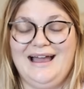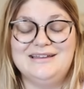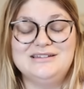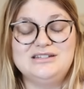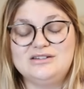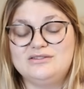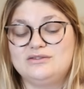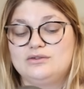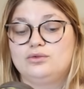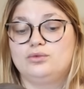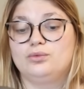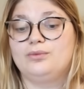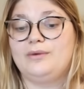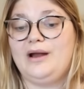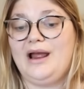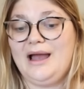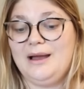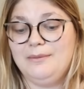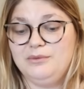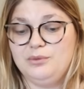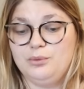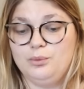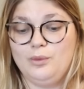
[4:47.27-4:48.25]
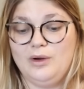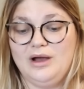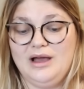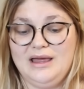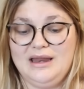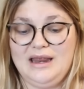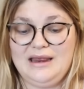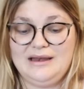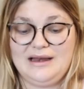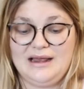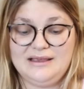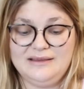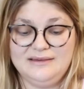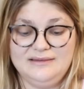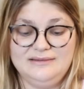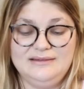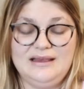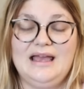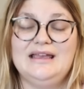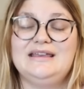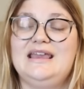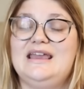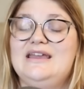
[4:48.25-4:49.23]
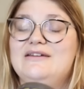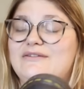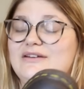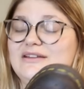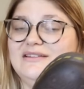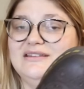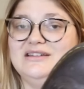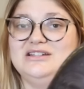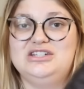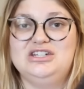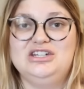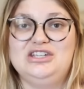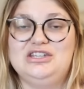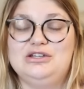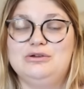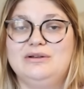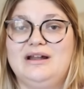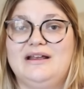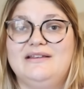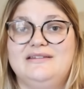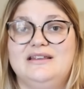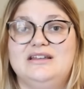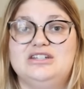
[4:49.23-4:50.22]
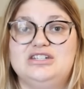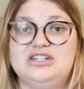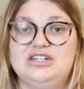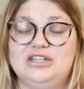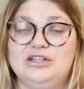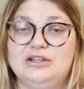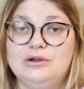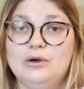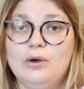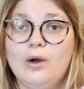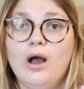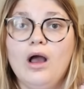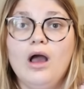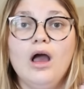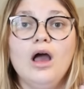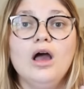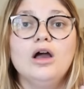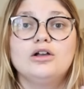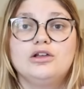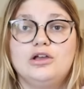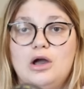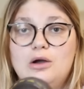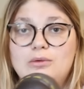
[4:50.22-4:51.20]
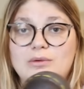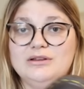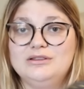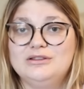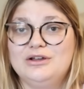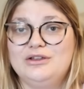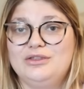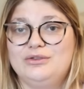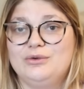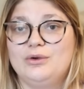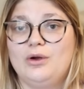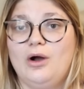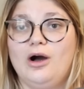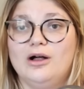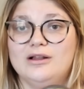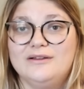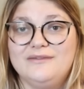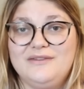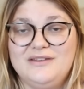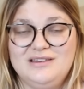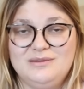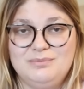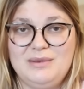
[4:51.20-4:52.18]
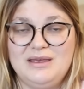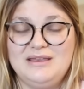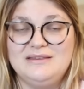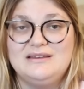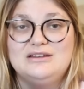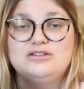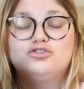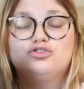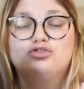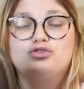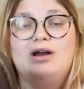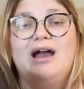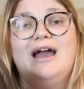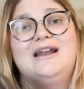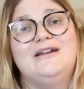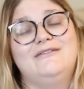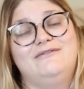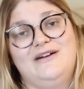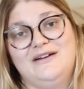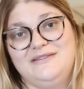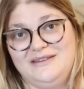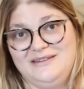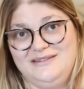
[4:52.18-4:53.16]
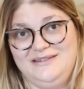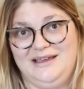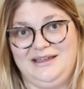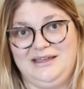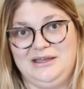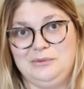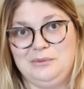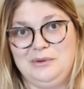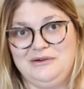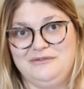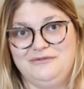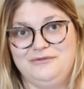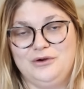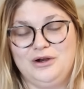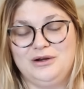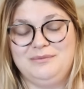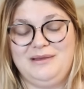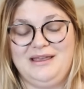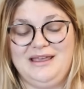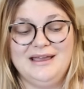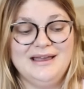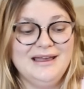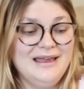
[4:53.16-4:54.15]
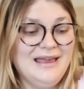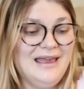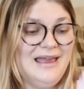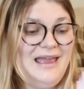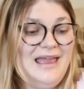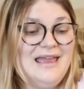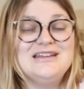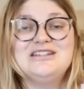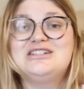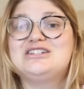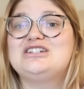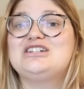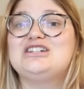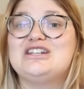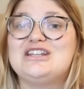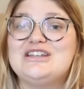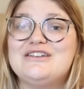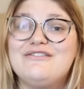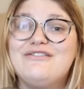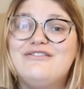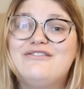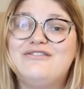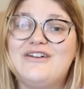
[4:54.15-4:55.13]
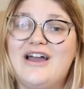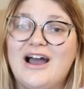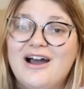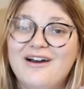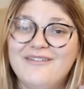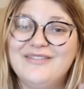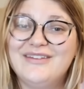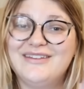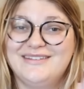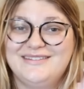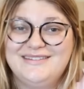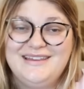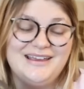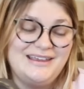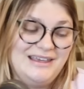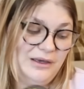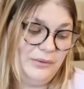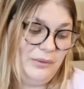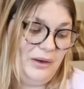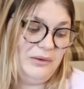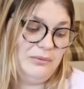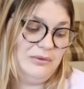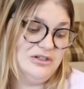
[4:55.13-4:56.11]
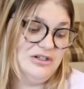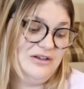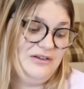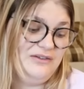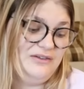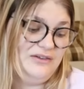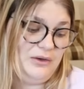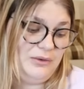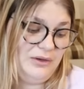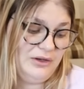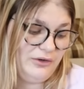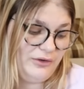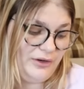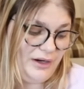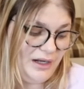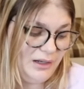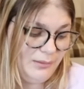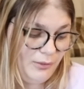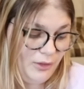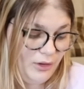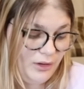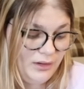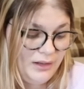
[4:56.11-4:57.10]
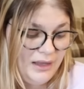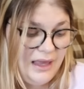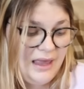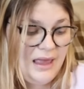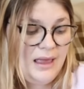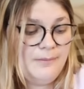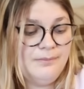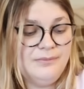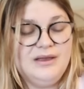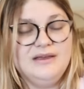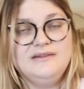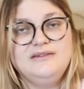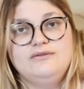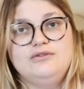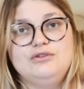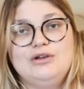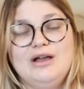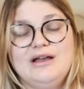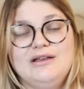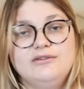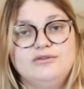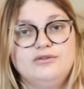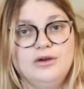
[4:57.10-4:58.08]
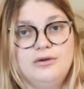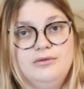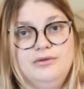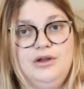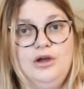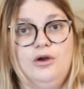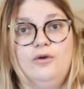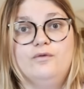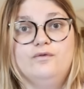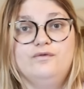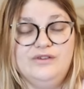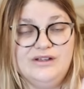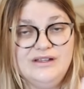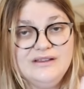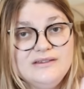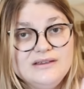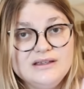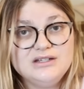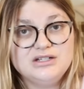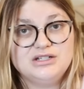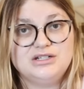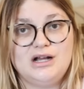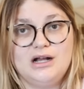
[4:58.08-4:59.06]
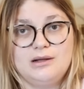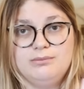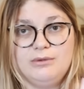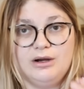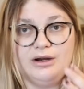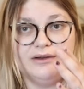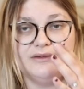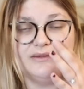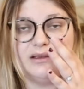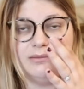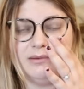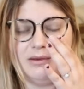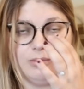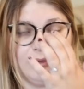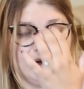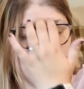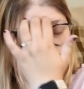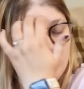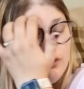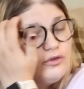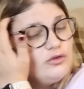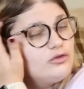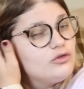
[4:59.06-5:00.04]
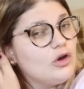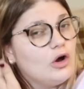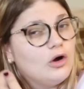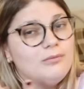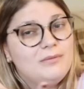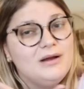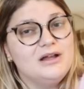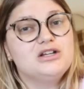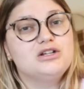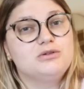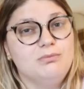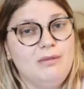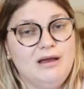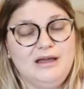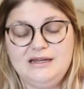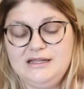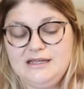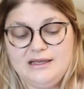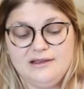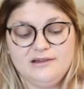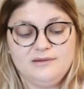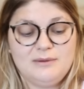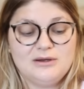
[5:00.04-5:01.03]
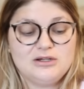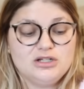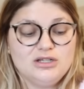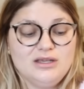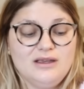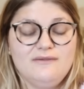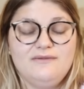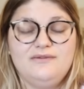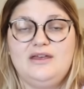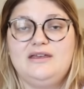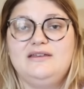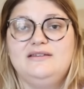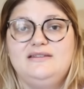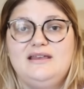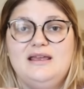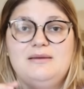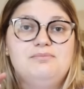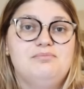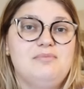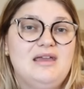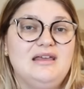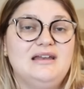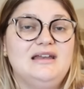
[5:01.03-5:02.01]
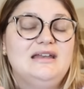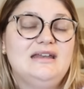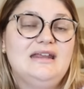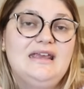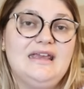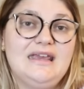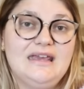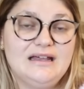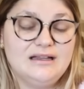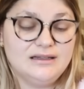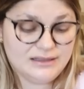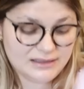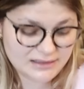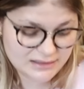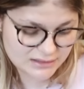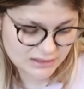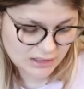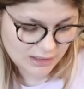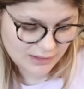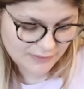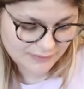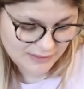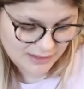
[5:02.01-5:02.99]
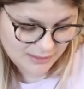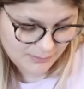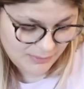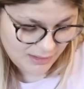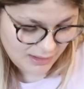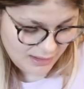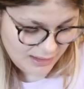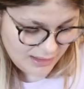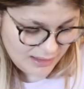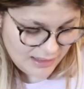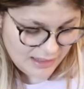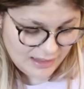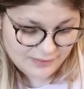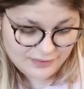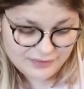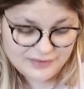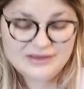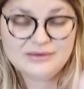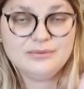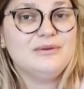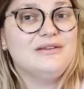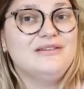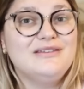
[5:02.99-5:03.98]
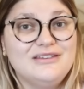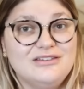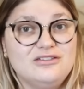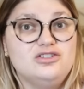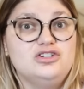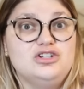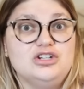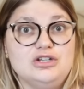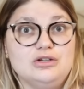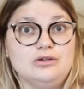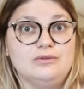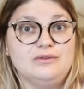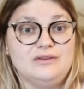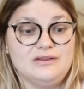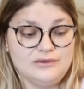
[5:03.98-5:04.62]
I just grabbed one and I, I gave it to GU and I said, GU, go and look through all of these bins and try to find the second one for me. And she found the second one, which is so incredible because if you guys don't know, vintage Doc Martens can be worth so much money, especially if they say made in England on them. And these ones do.